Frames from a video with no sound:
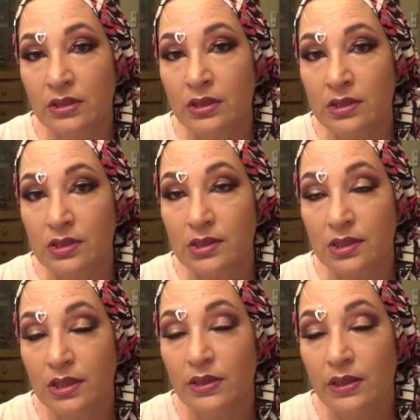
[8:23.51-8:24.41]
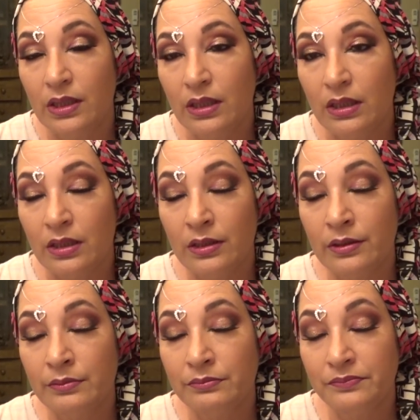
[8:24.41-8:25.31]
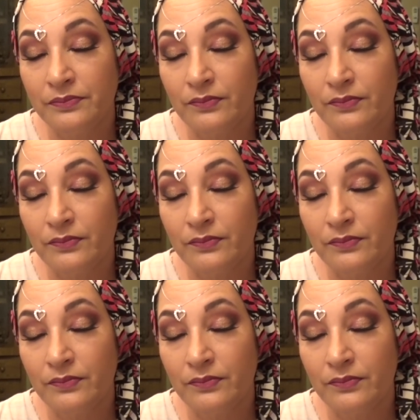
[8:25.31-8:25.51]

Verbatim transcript: this. Um,